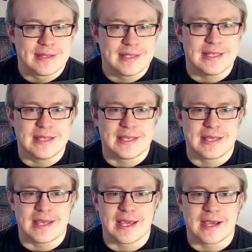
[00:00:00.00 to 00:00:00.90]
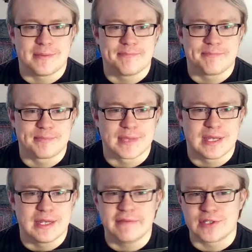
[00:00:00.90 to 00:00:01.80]
yeah.
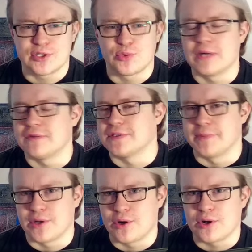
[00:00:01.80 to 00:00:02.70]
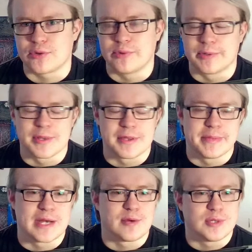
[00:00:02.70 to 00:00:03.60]
Level 12 is a bit awkward with the
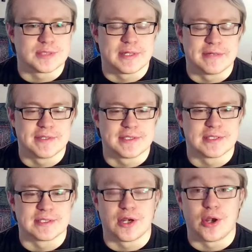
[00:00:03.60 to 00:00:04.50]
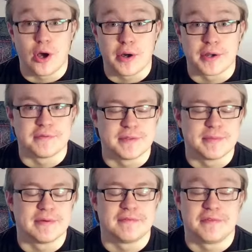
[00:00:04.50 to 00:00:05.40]
Battlewasp levels, since a lot of them
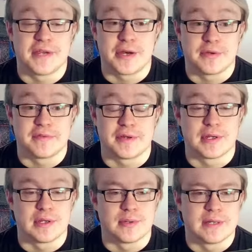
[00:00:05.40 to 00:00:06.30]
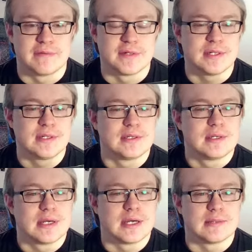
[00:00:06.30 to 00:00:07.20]
are very, very low level.
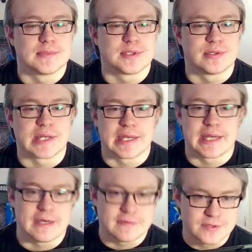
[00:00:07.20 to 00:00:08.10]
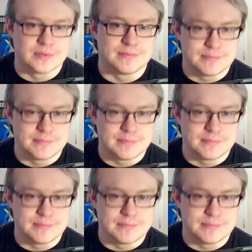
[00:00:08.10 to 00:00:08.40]
So you kind of have to